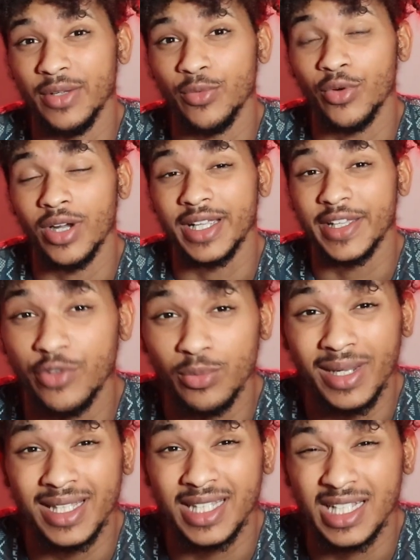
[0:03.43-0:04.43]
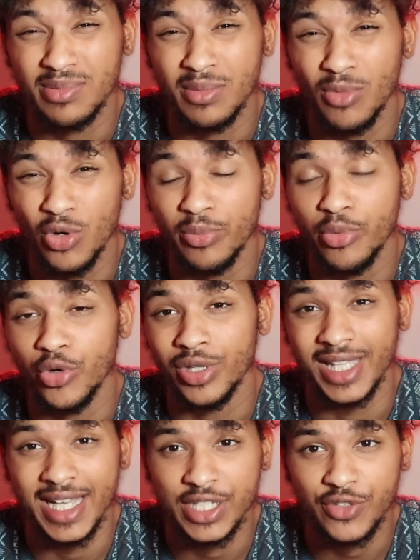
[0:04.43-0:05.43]
where I give you my thoughts, but more
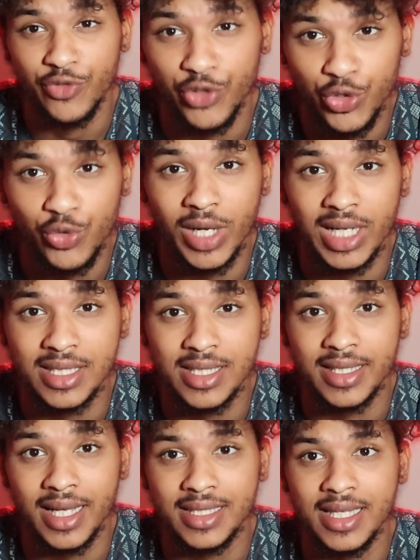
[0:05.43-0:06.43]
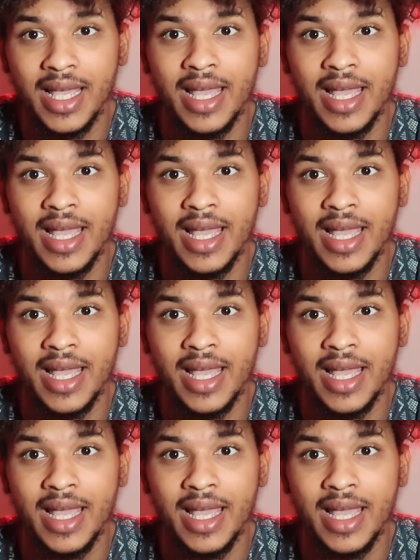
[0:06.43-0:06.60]
importantly, ask for you guys' thoughts